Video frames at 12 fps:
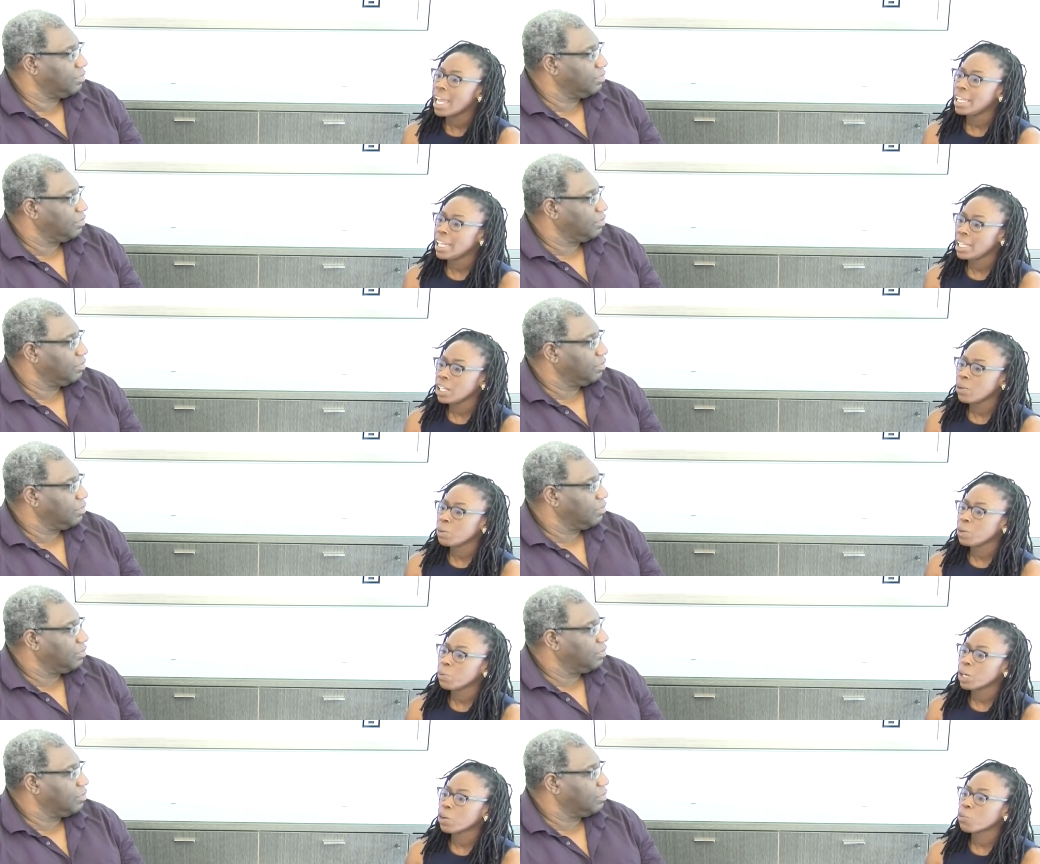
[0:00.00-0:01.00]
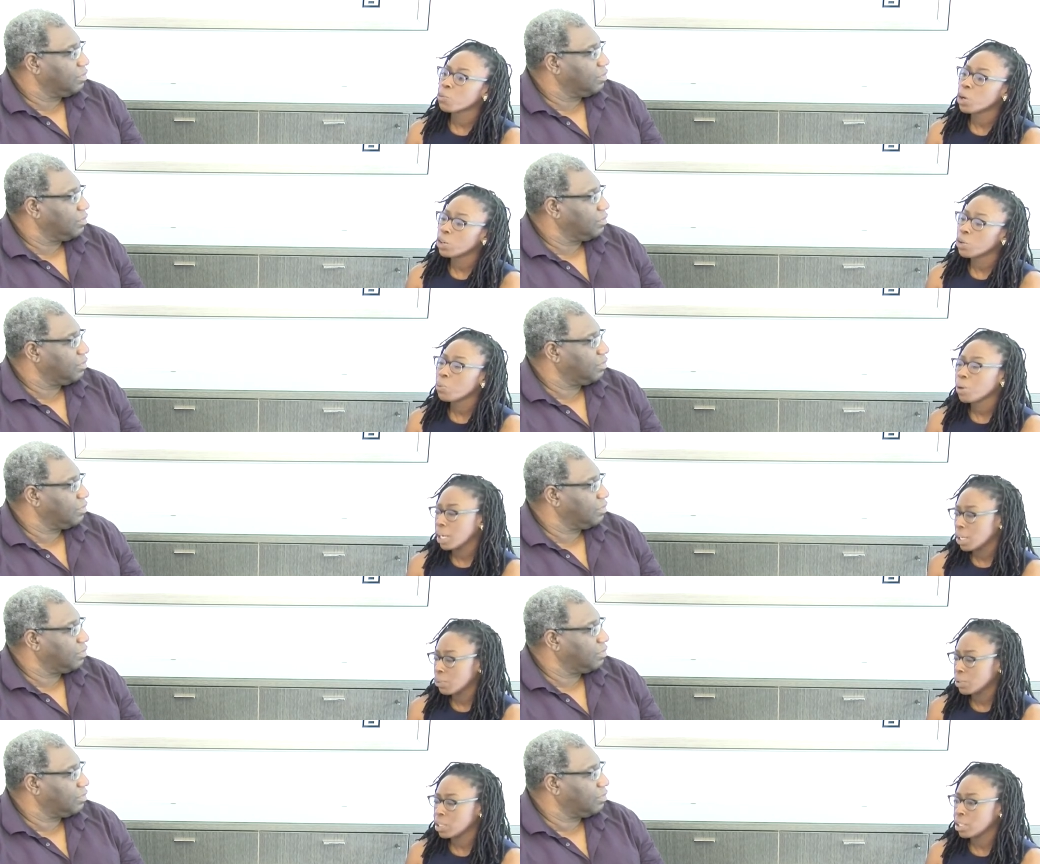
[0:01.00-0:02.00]
Speaker 1: And in there we work
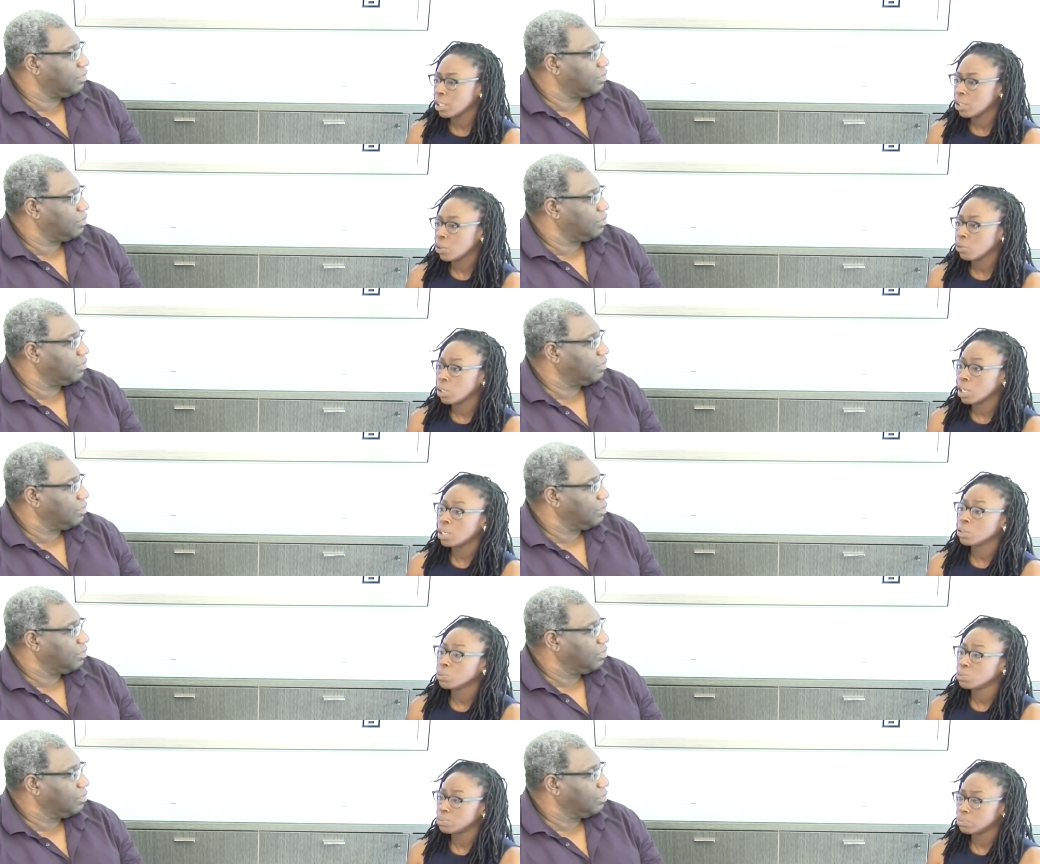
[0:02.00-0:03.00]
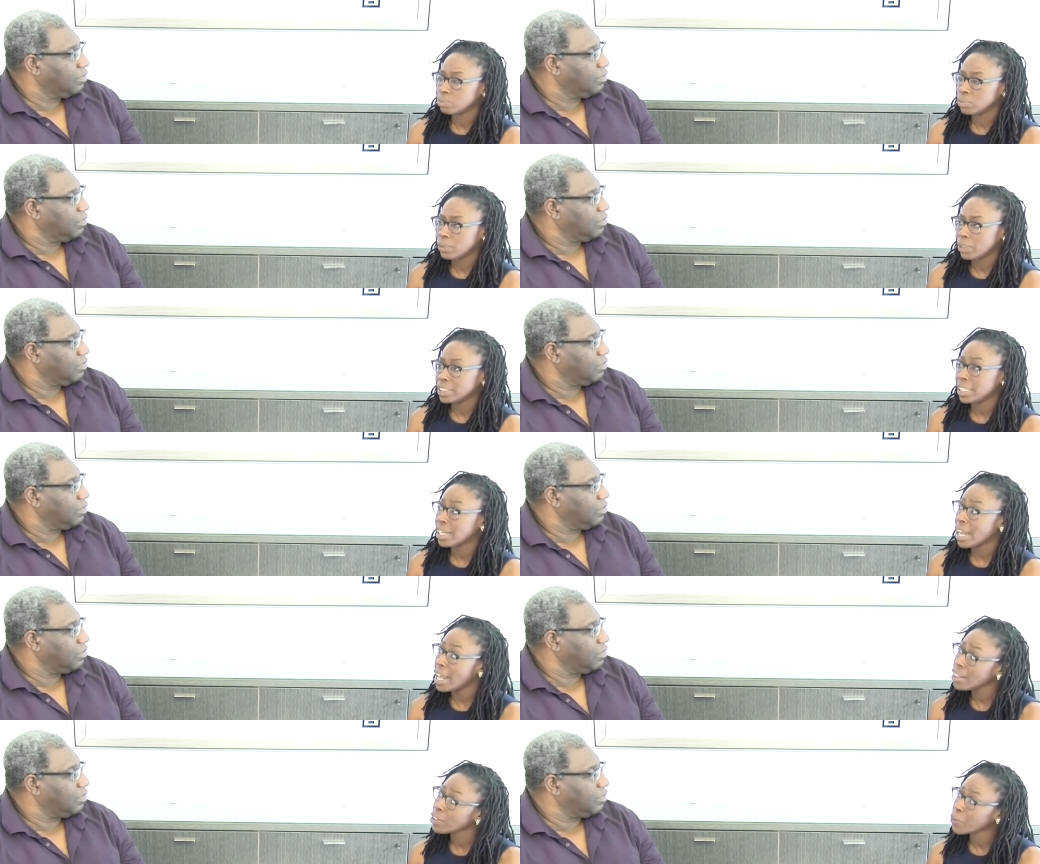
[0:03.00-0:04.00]
one-on-one with the
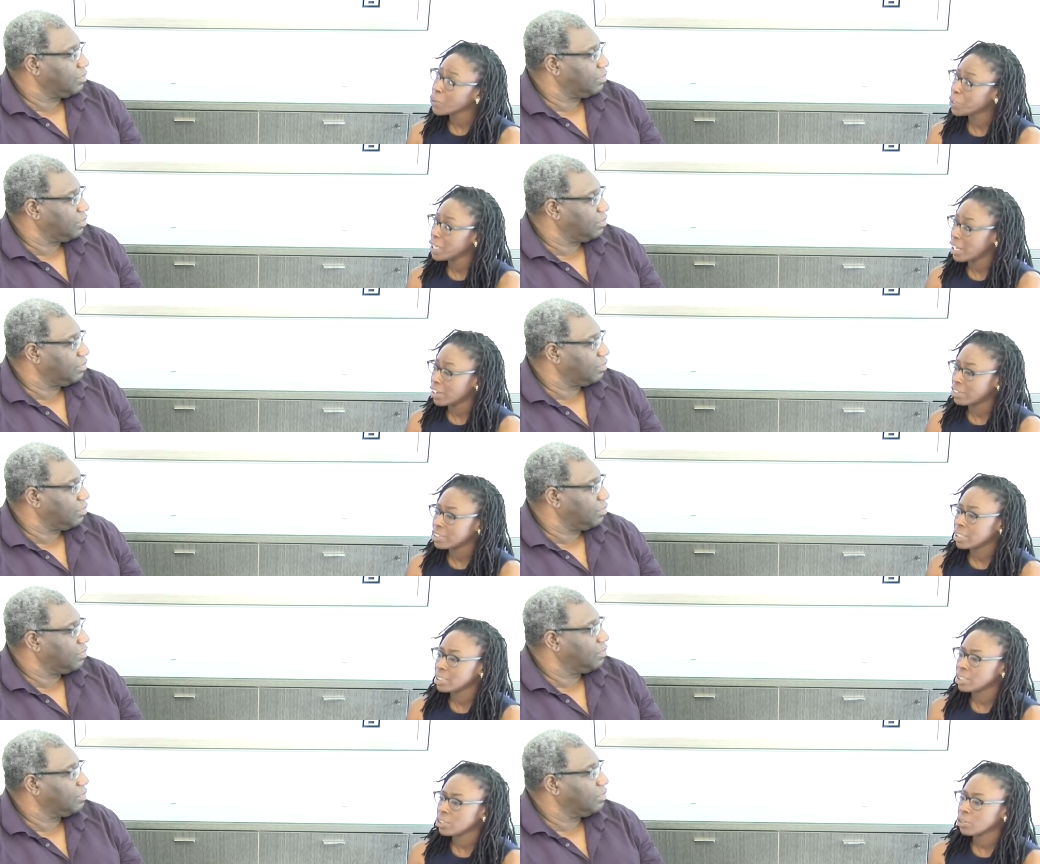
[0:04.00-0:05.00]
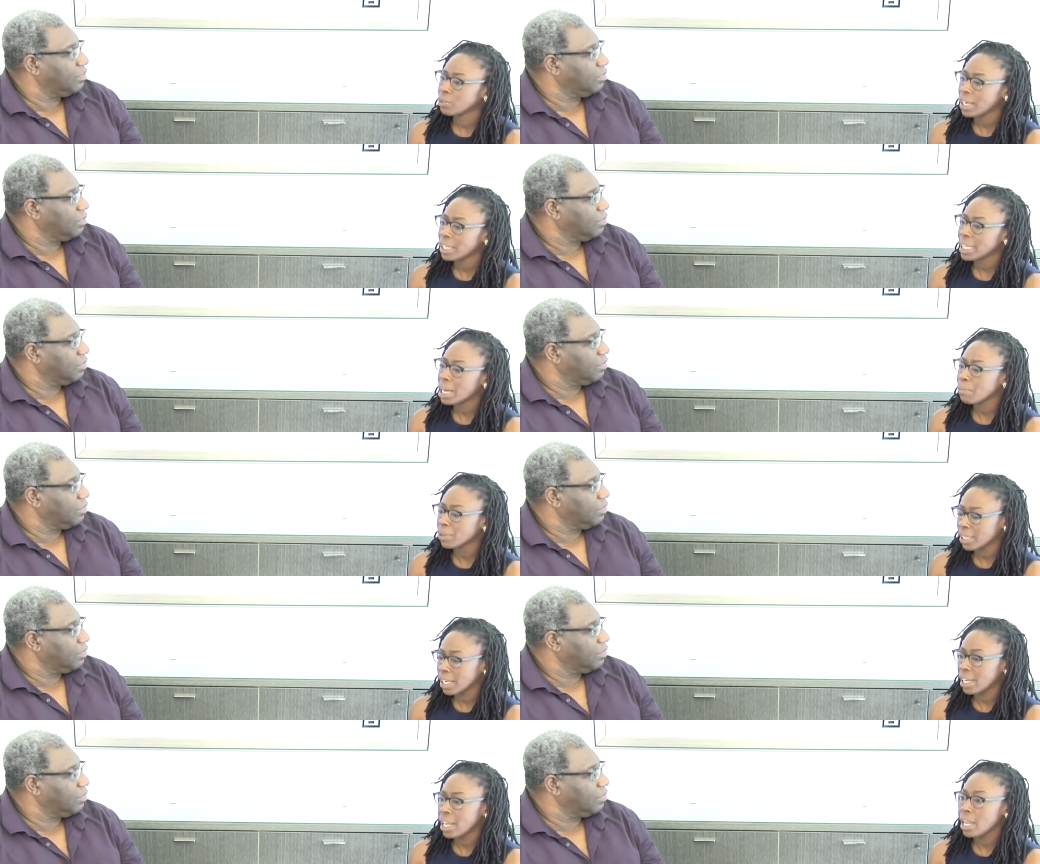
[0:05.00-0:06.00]
resident and the coordinators to create that
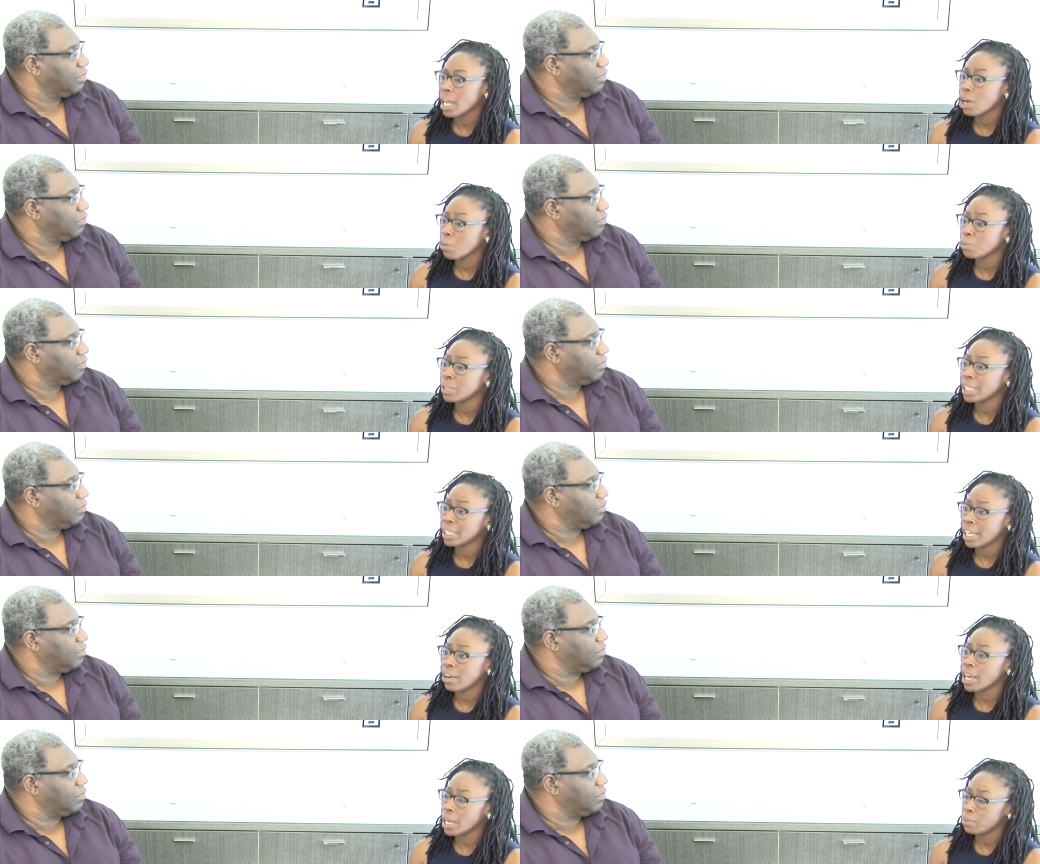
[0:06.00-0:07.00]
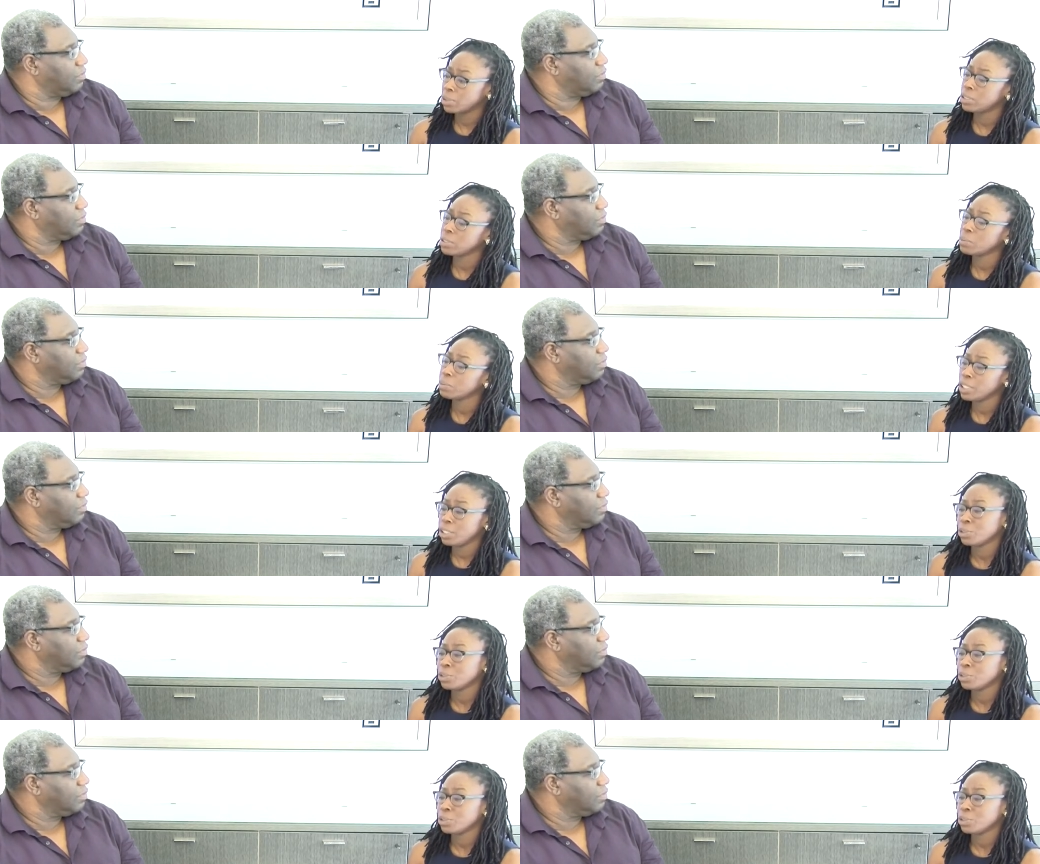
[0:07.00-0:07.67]
plan and help that they are able to complete